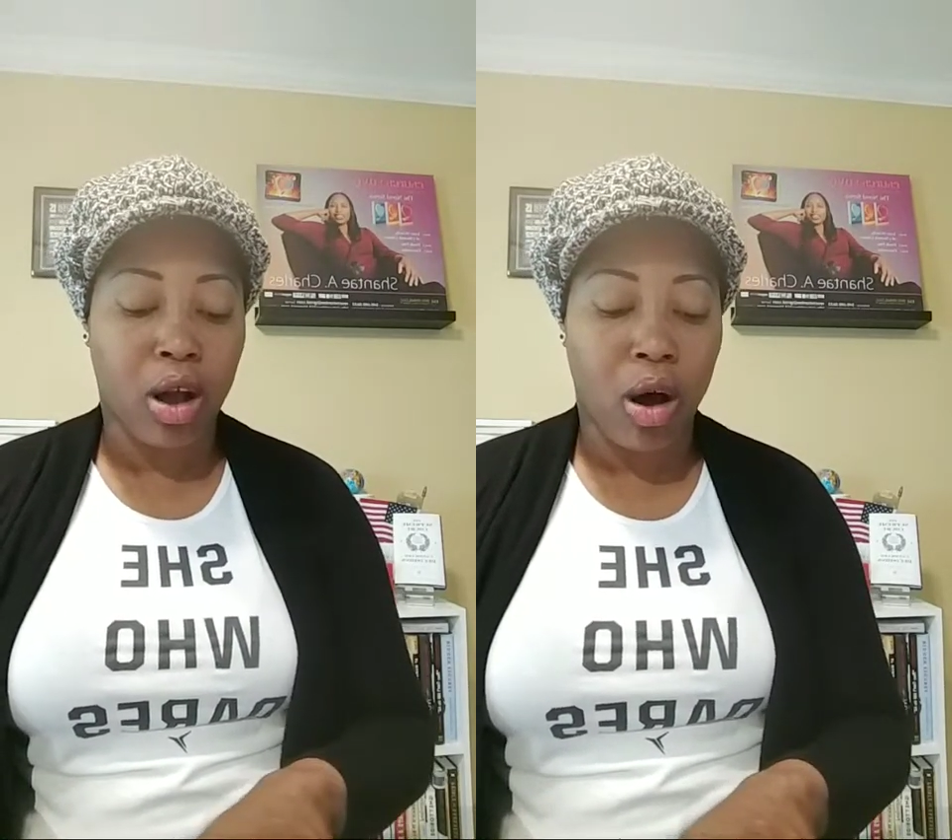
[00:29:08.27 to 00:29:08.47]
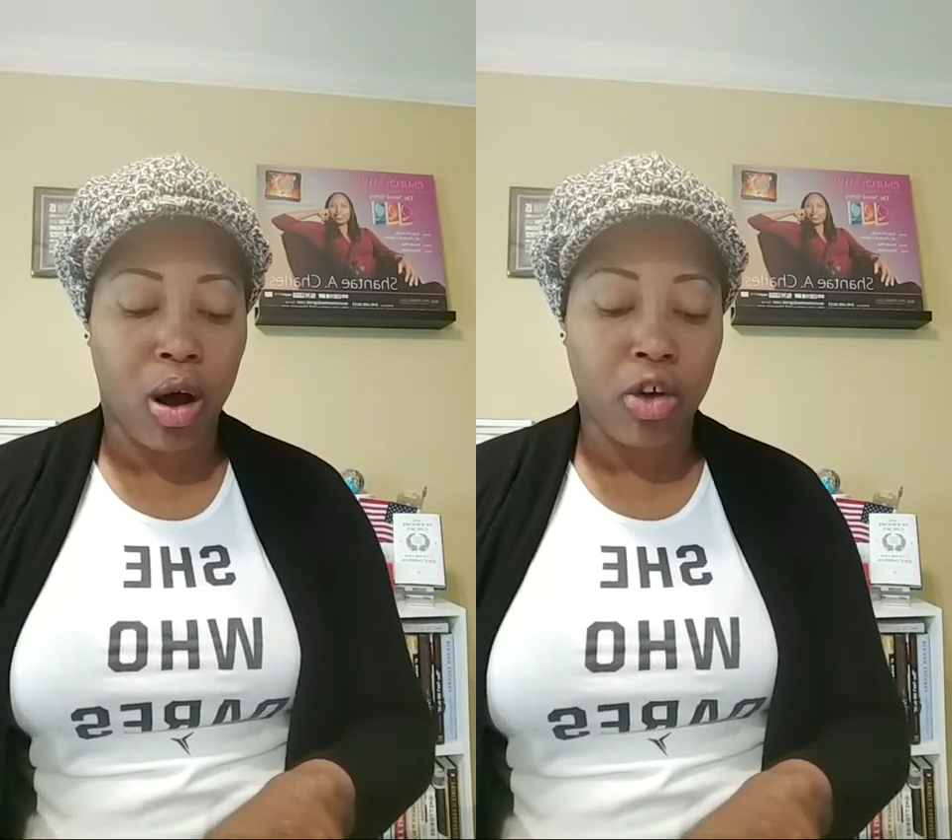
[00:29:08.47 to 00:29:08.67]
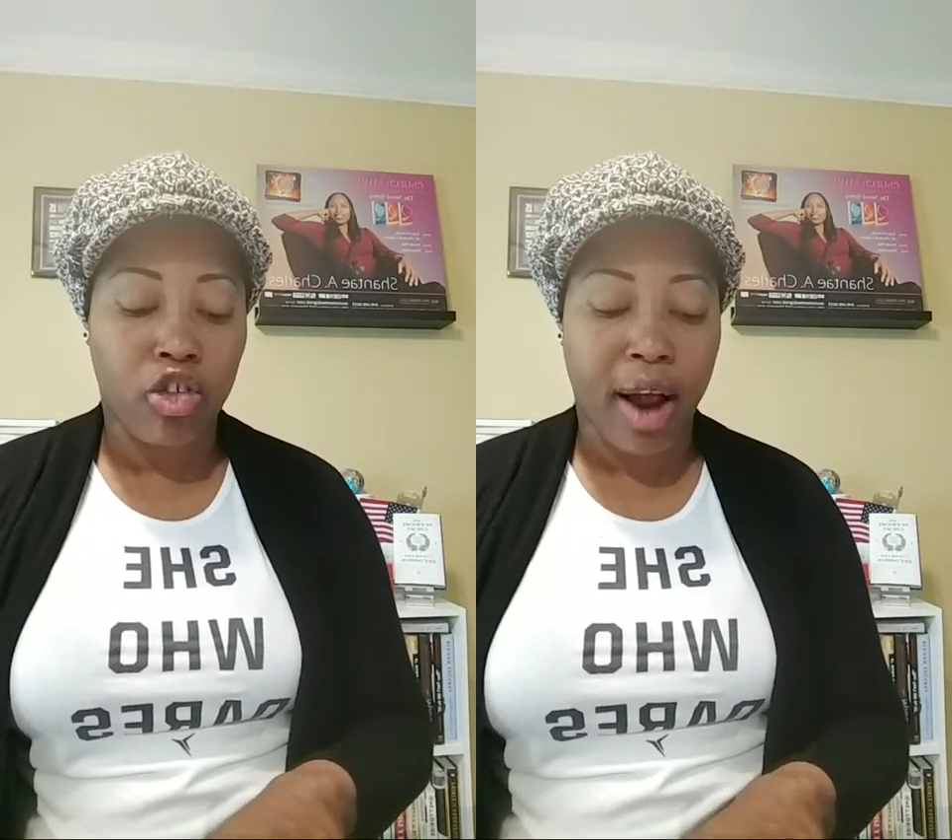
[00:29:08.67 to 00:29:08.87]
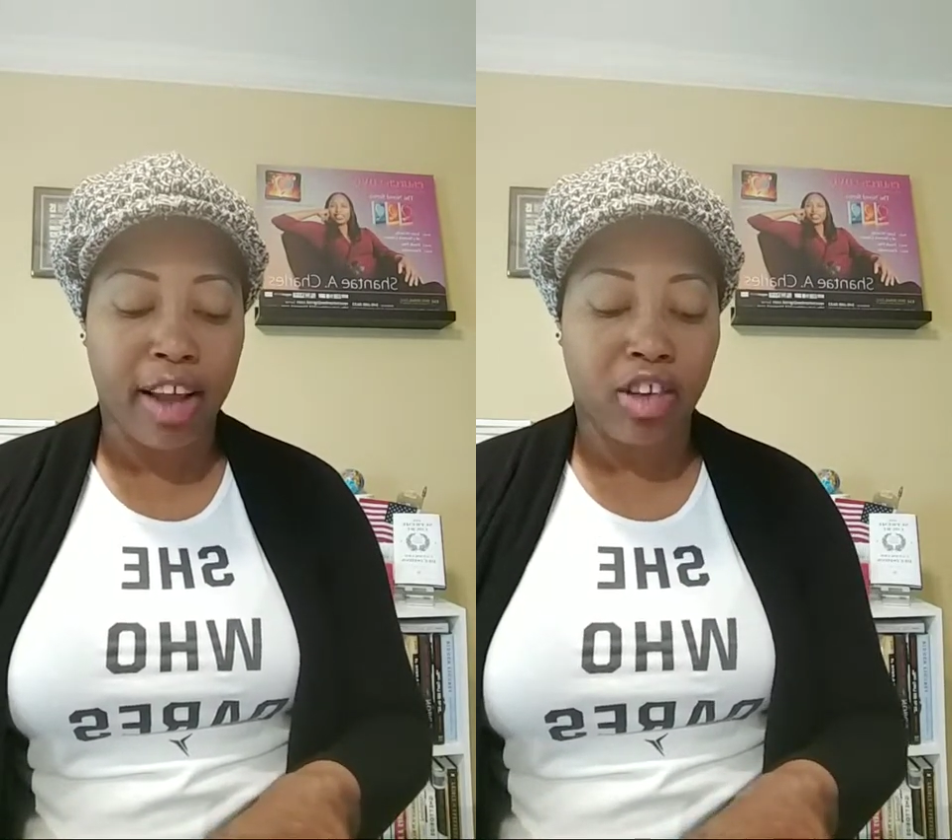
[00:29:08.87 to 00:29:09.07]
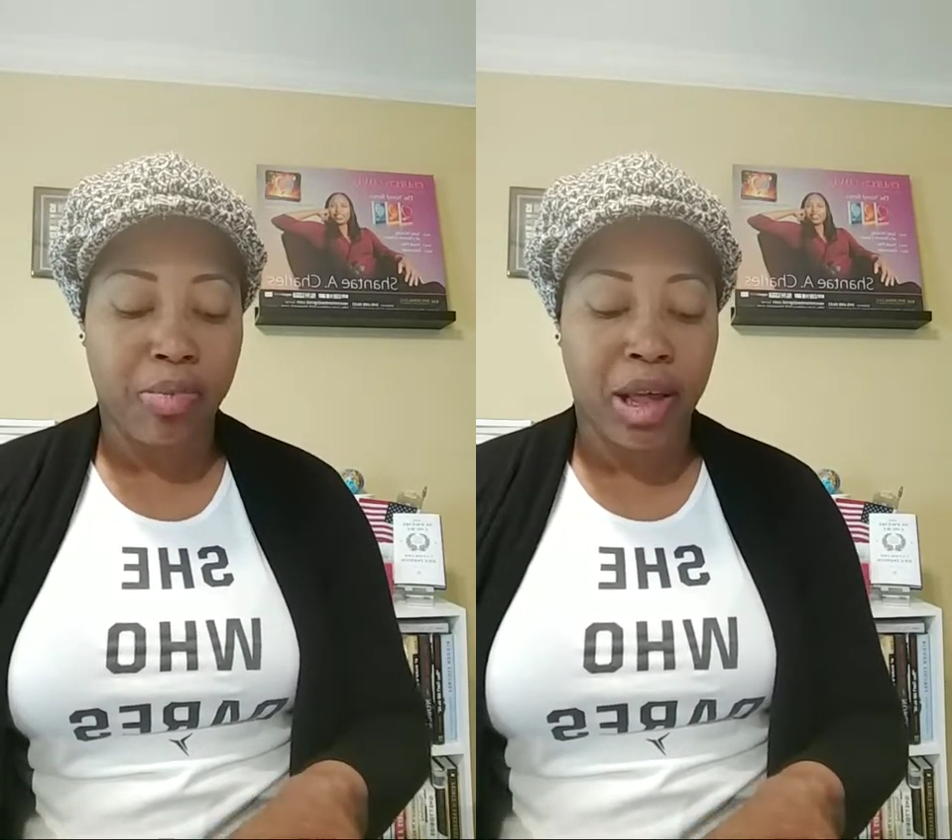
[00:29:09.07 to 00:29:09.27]
long dry
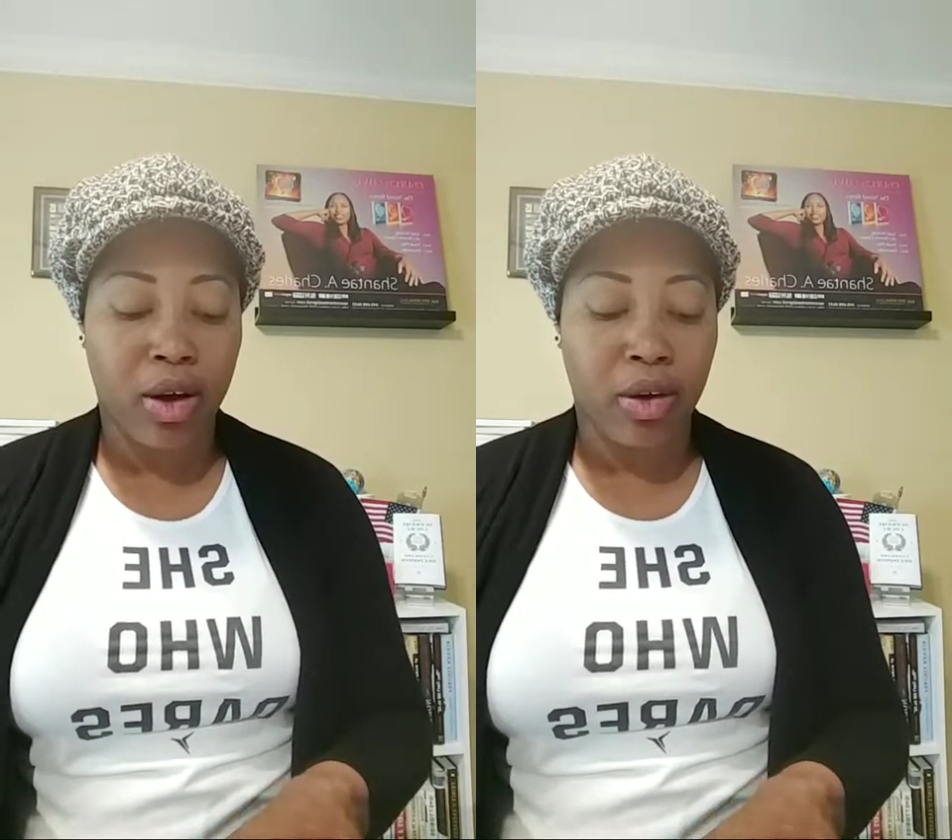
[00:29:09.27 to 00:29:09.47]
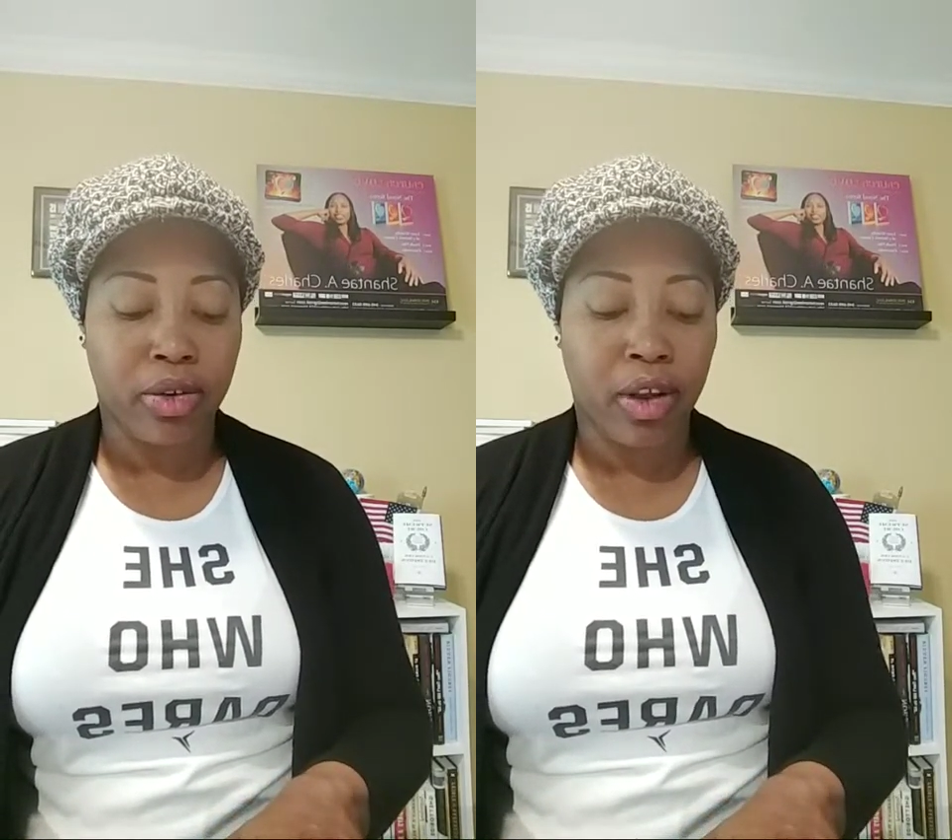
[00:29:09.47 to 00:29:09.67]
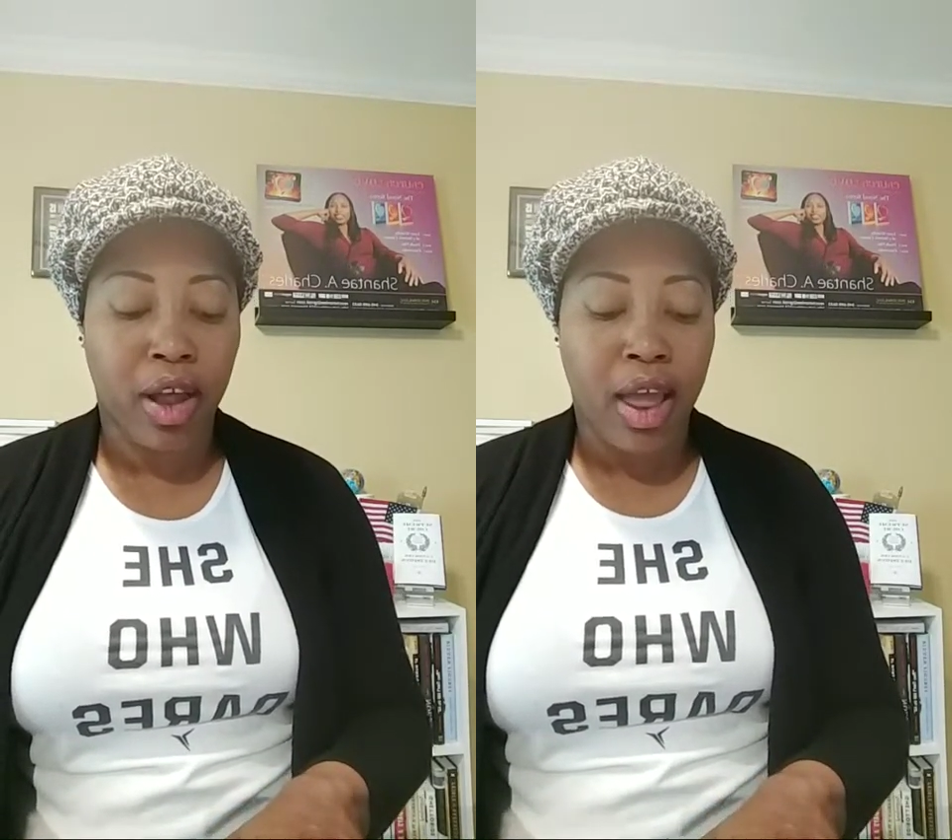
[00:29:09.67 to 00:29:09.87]
spells